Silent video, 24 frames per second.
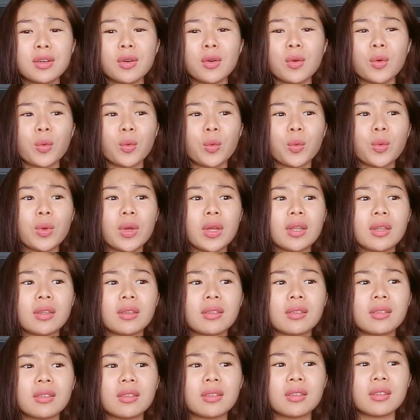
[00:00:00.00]

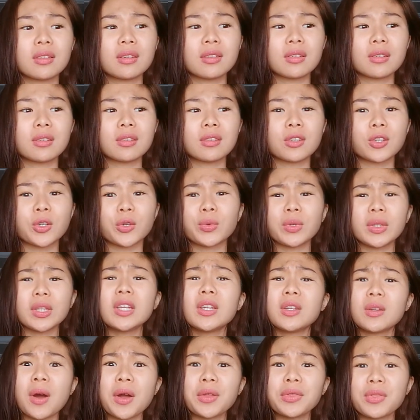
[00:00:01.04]
when you're really
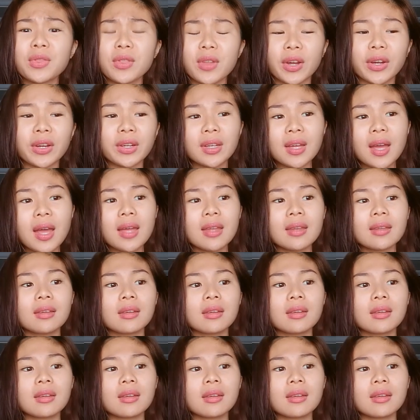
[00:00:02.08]
not there yet.